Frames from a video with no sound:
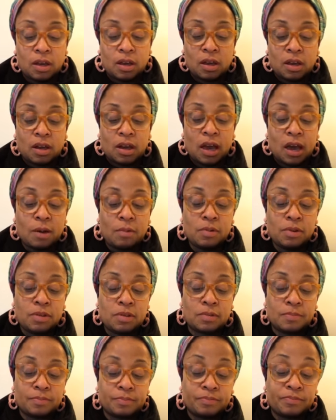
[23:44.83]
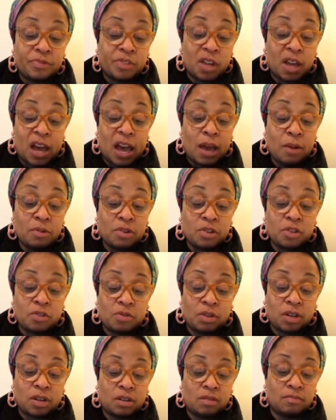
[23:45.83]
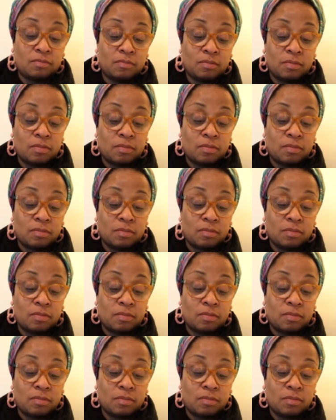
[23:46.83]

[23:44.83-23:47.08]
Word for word: and I was I was stricken.